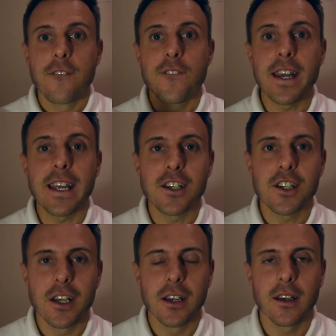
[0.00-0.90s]

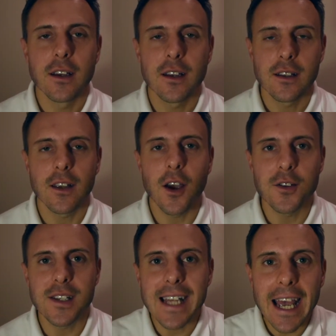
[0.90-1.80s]
Finished. So
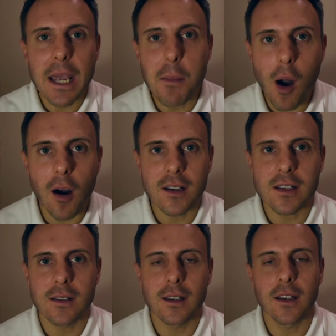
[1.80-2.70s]
today
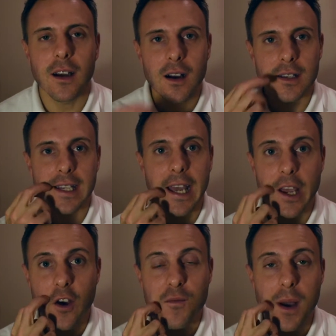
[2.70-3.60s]
marks the last day
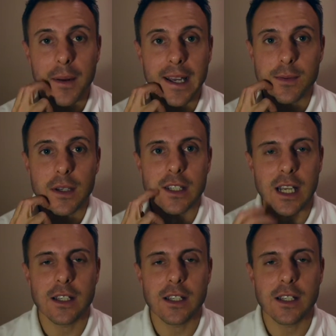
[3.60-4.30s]
of my placement.